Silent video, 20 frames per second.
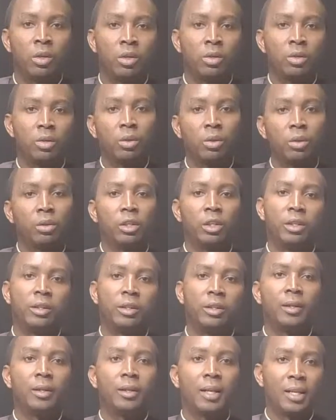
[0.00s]
So in
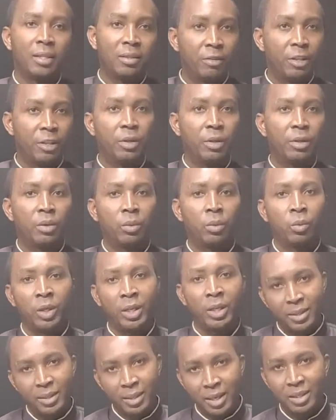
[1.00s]
the last video, we
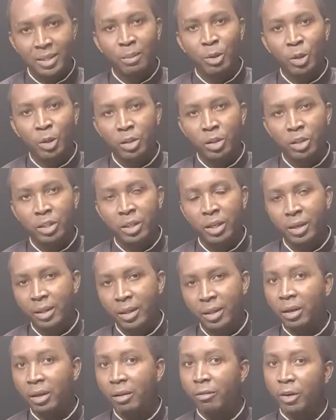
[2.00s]
discussed about
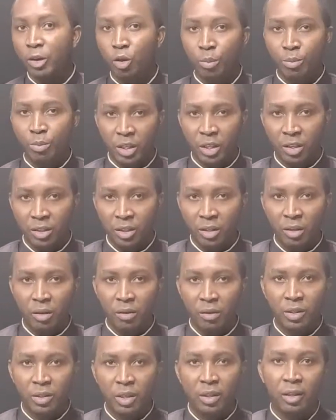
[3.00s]
the different
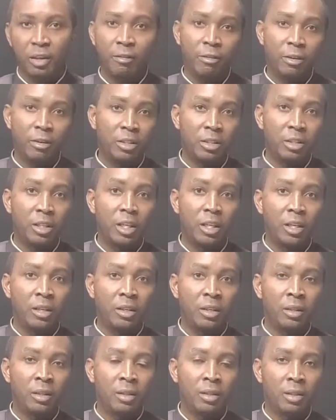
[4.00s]
objectives and different
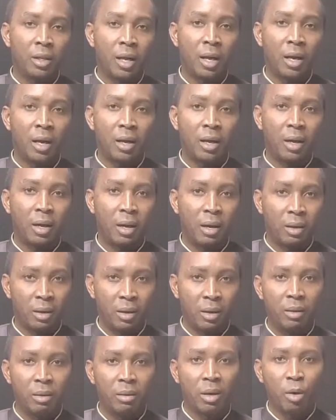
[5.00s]
learning
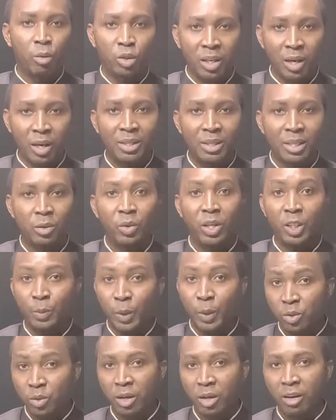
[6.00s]
outcomes that we
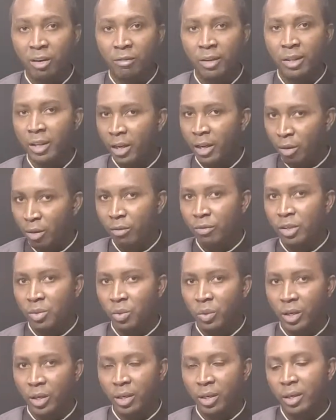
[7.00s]
expect to have in the end of this
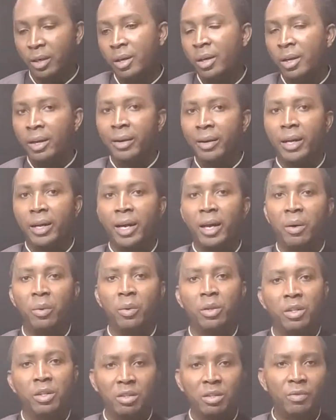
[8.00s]
week. Now,
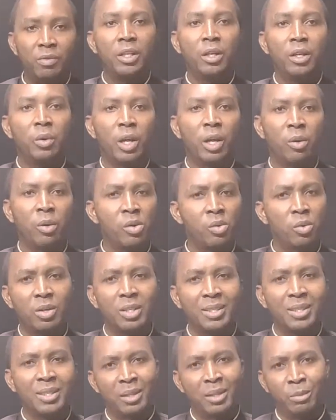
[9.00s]
in this video, we are going to
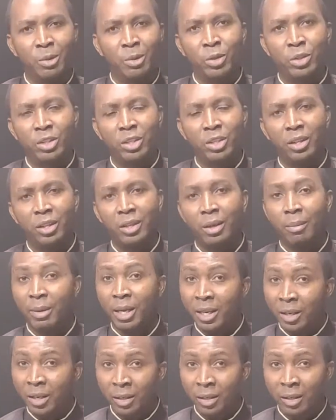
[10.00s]
discuss about the
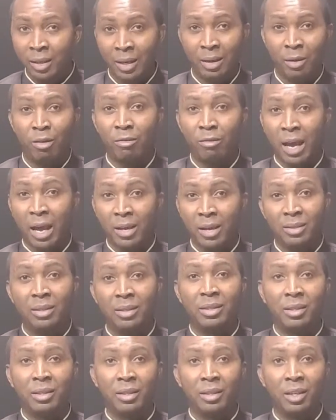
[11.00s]
meaning of
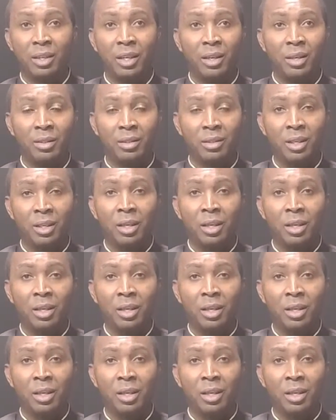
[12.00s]
ICT and